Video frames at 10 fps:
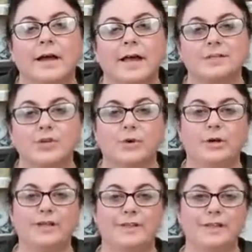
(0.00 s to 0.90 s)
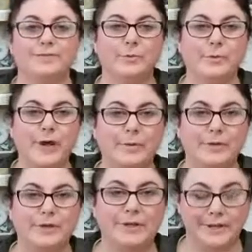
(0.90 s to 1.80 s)
Hi Tony, thanks for
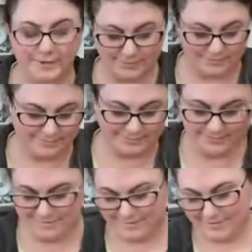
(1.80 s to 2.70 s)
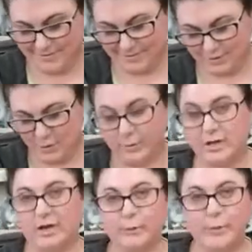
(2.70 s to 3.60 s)
popping in. Go
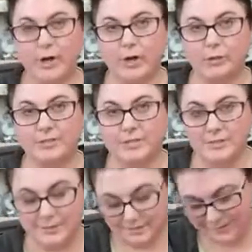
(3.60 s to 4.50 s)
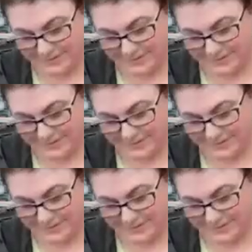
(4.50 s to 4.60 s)
work on your post.